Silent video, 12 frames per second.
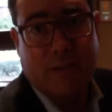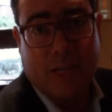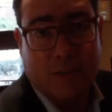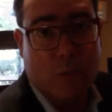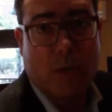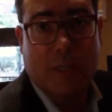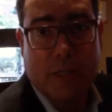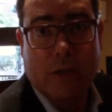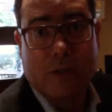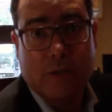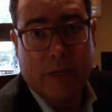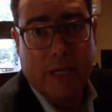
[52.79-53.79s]
naturally
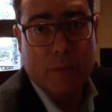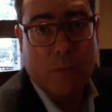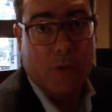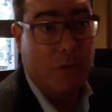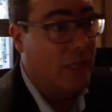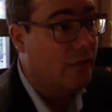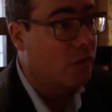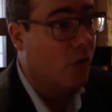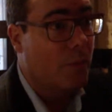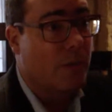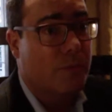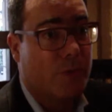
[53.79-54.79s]
occurring, but things
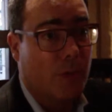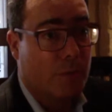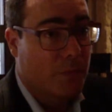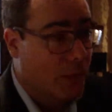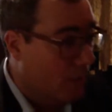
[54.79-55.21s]
coming from